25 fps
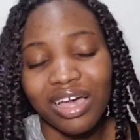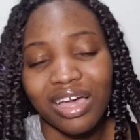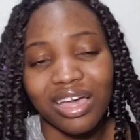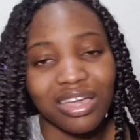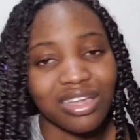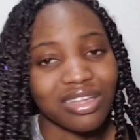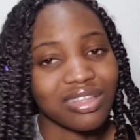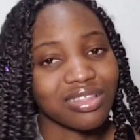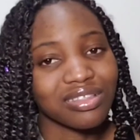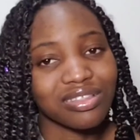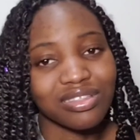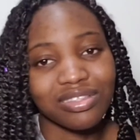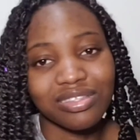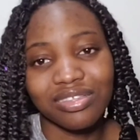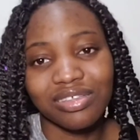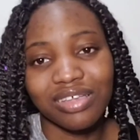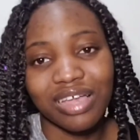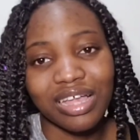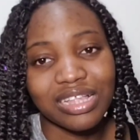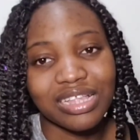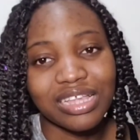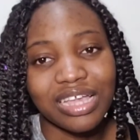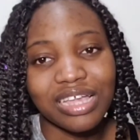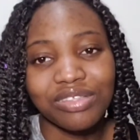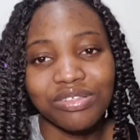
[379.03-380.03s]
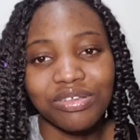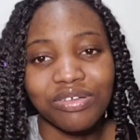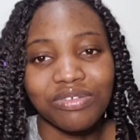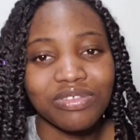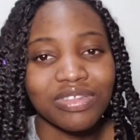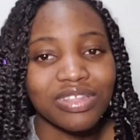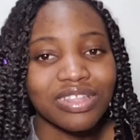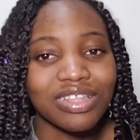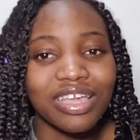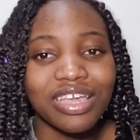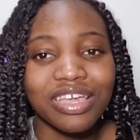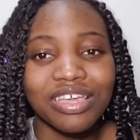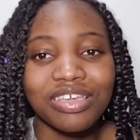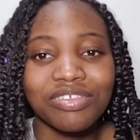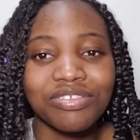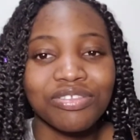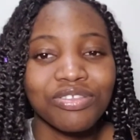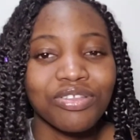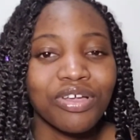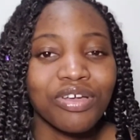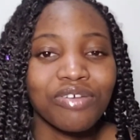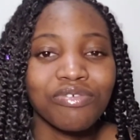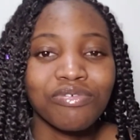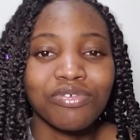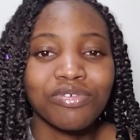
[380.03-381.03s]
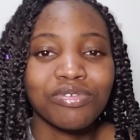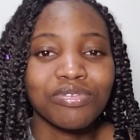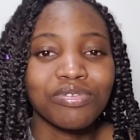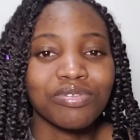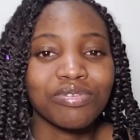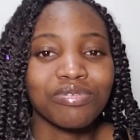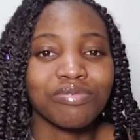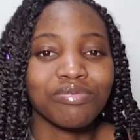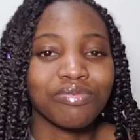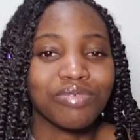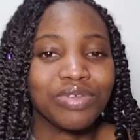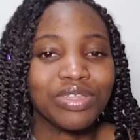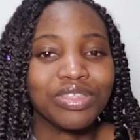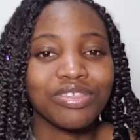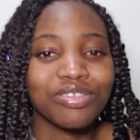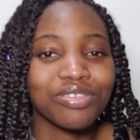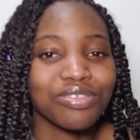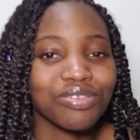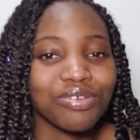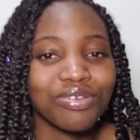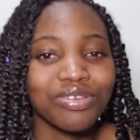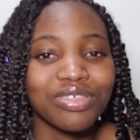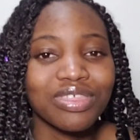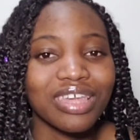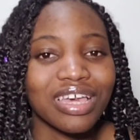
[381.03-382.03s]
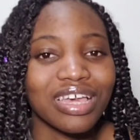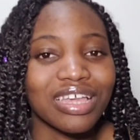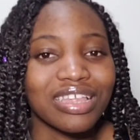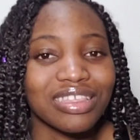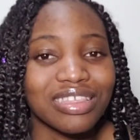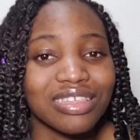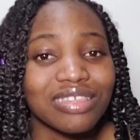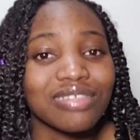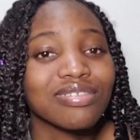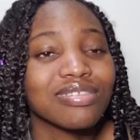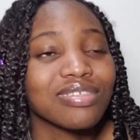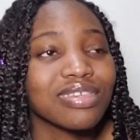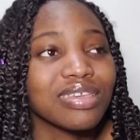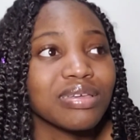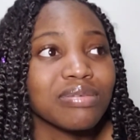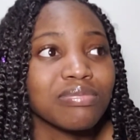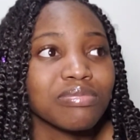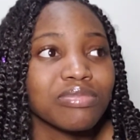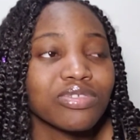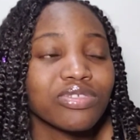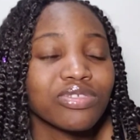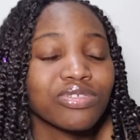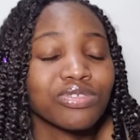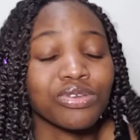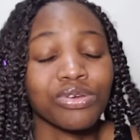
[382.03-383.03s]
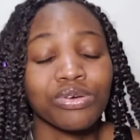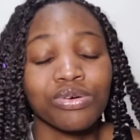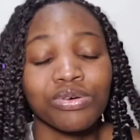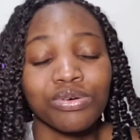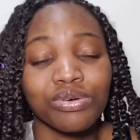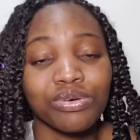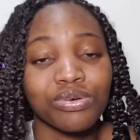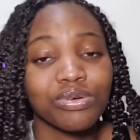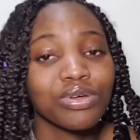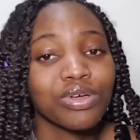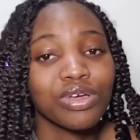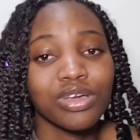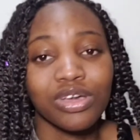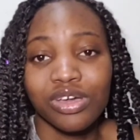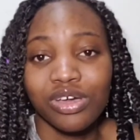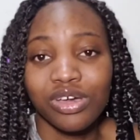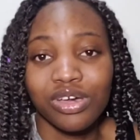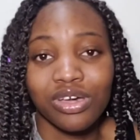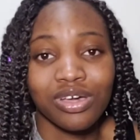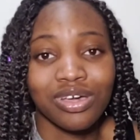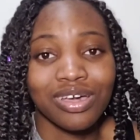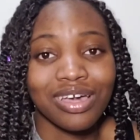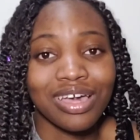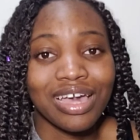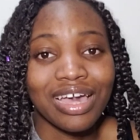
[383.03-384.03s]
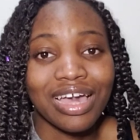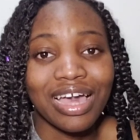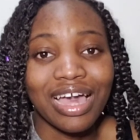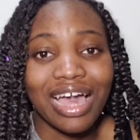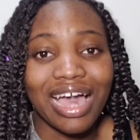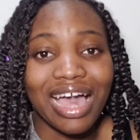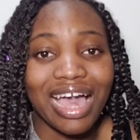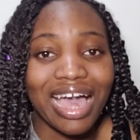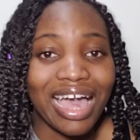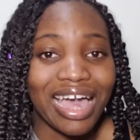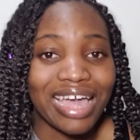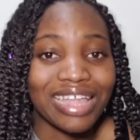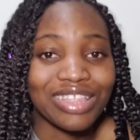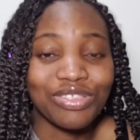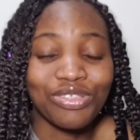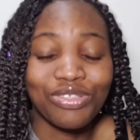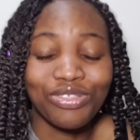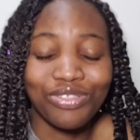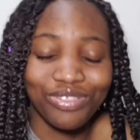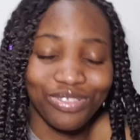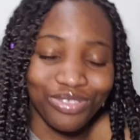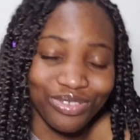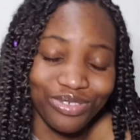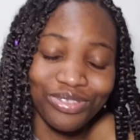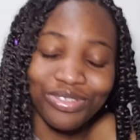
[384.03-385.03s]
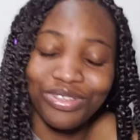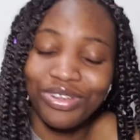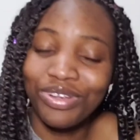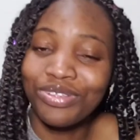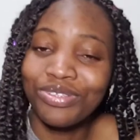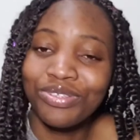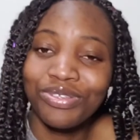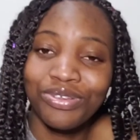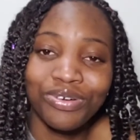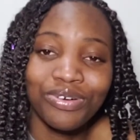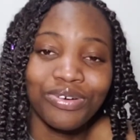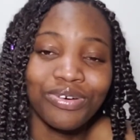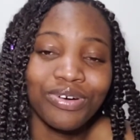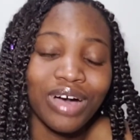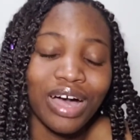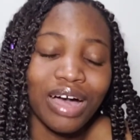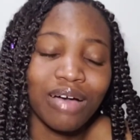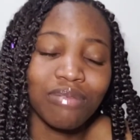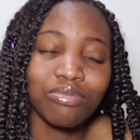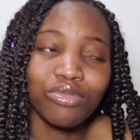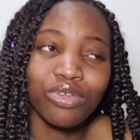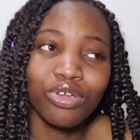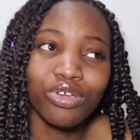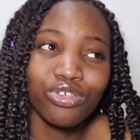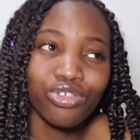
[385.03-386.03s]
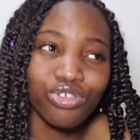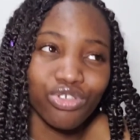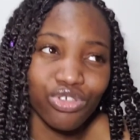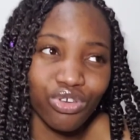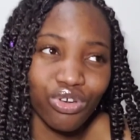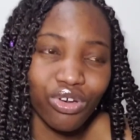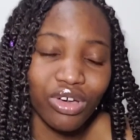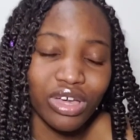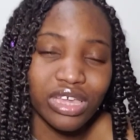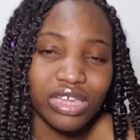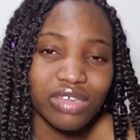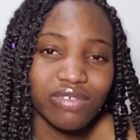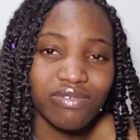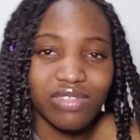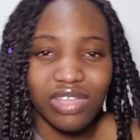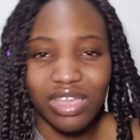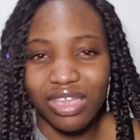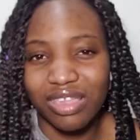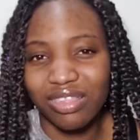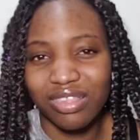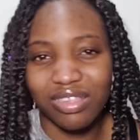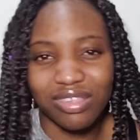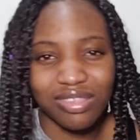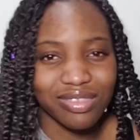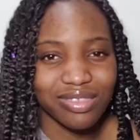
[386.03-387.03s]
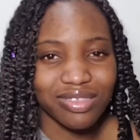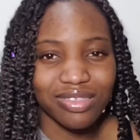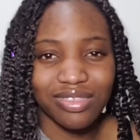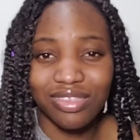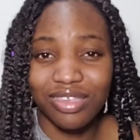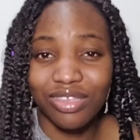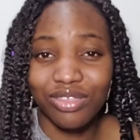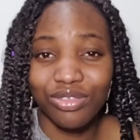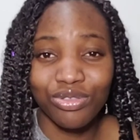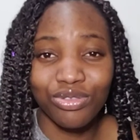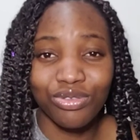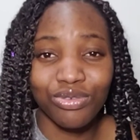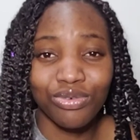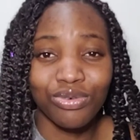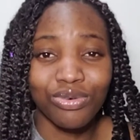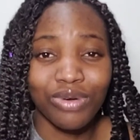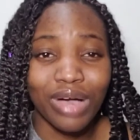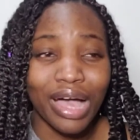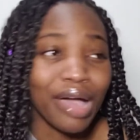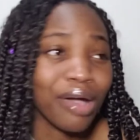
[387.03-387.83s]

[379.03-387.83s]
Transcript: And at the end of the day, he's not even with the soldiers, it seems. So I do not know. I'm not sure if there's a season 2.